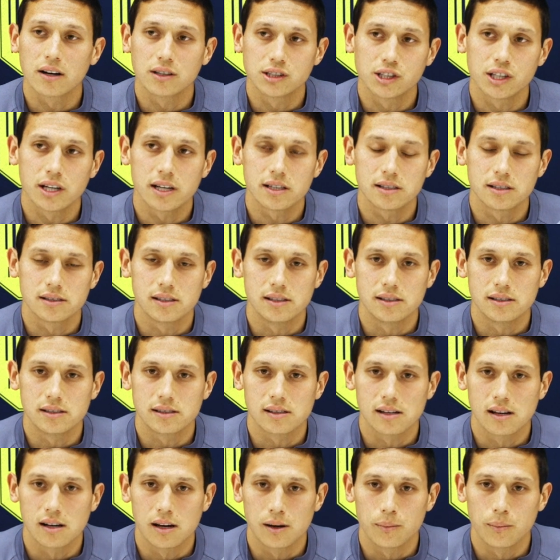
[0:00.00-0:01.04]
our
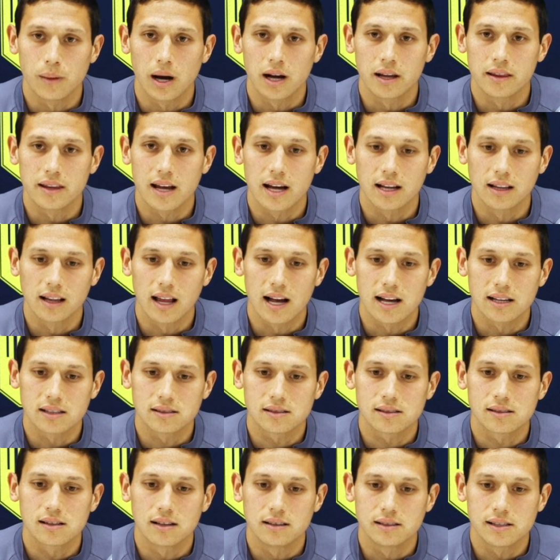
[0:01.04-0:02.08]
chances on that
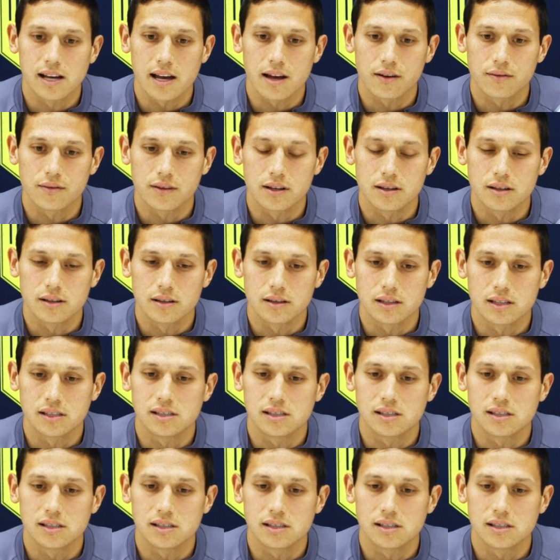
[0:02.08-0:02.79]
last day of the